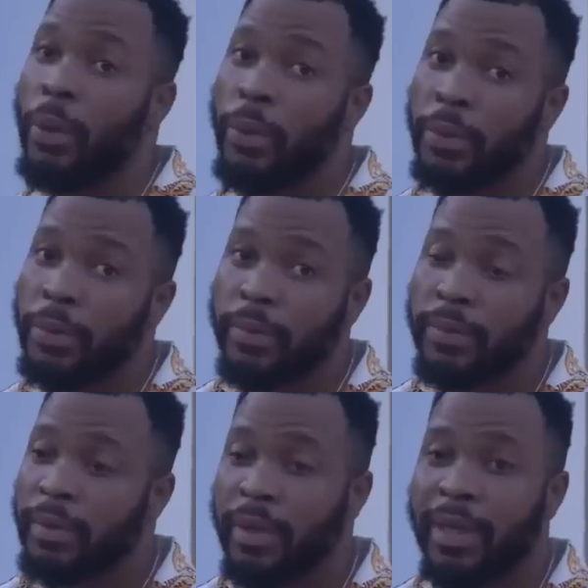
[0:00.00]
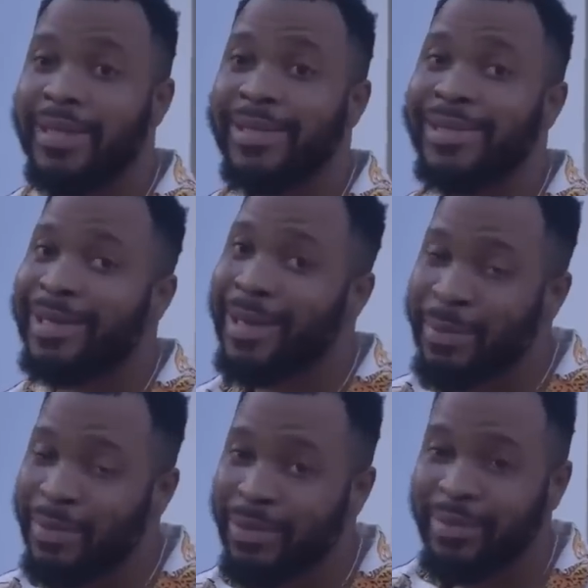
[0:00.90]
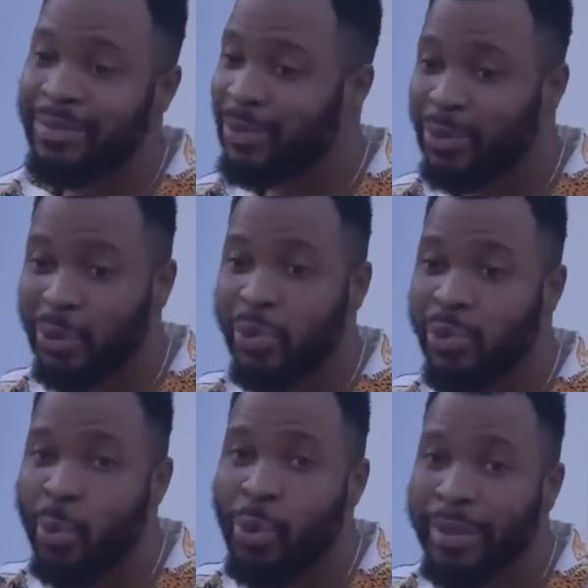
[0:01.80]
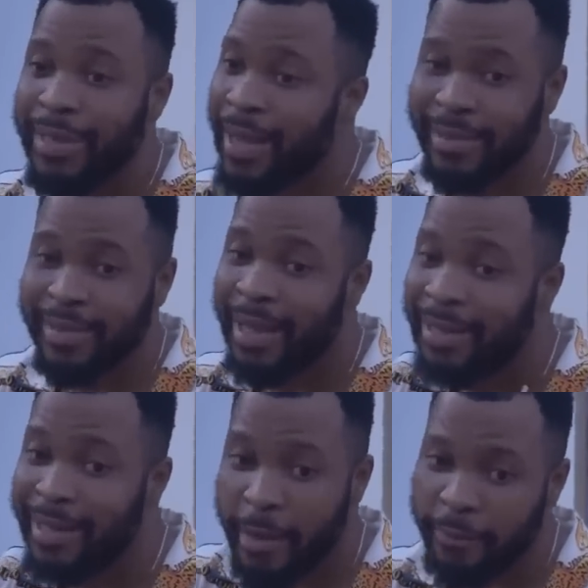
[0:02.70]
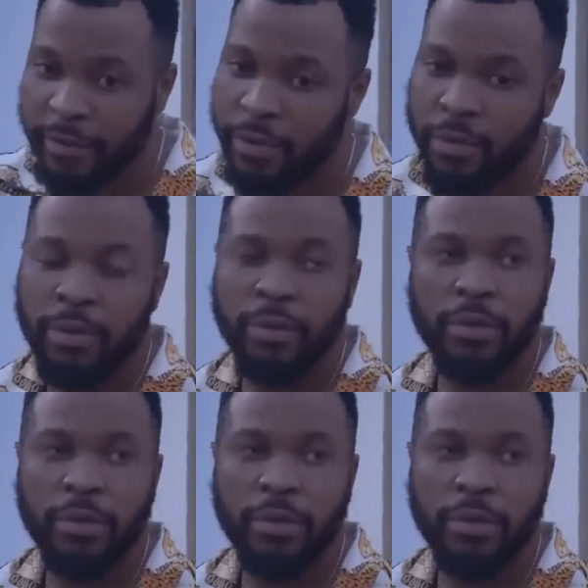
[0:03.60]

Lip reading: No, Kachi slept just one night and left.